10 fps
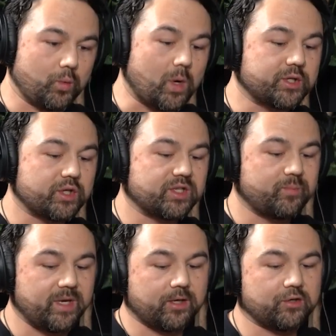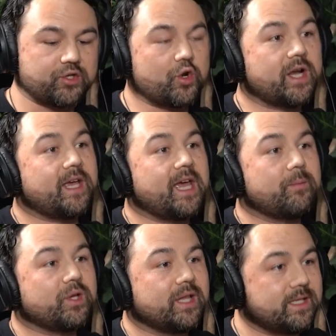watching speakers, trying to
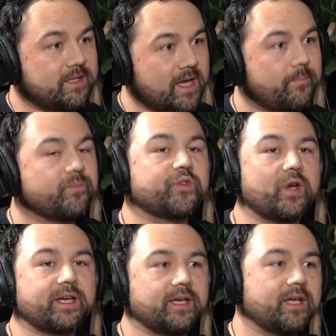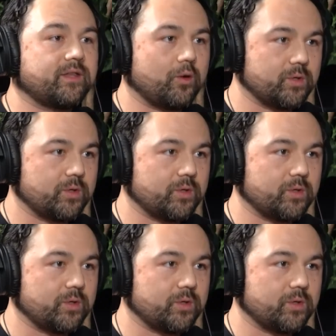emulate them so I can get their